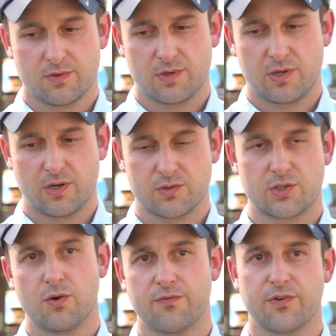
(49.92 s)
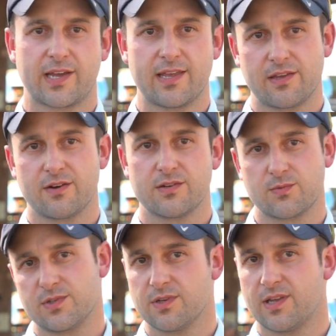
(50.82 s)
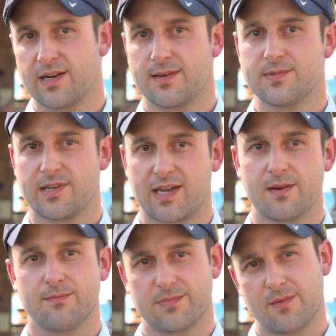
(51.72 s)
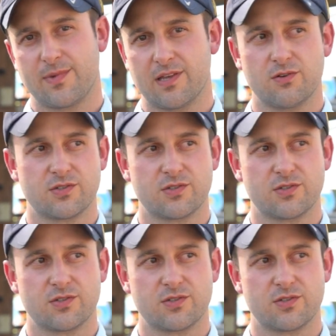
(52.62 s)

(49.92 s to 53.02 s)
you know, scope for a Kantharos, which a lot of times they kind of can be a little